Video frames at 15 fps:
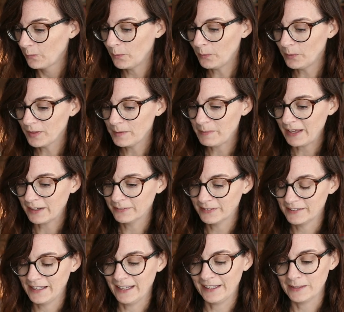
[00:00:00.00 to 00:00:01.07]
What will they make of
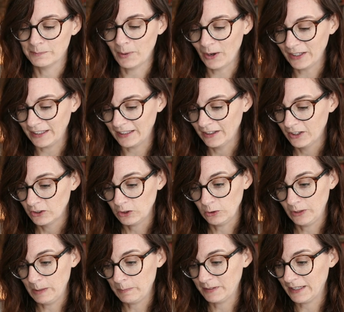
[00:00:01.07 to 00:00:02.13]
his naked body? Do
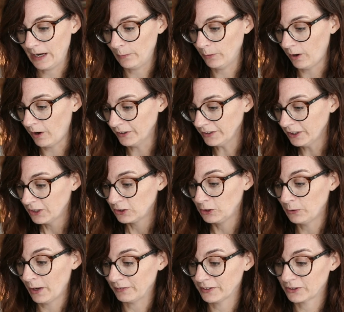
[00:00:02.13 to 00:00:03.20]
you keep the towel on?
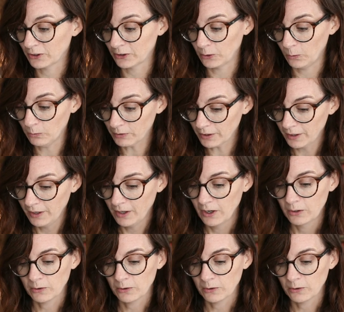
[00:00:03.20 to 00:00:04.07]
Do you have to turn over?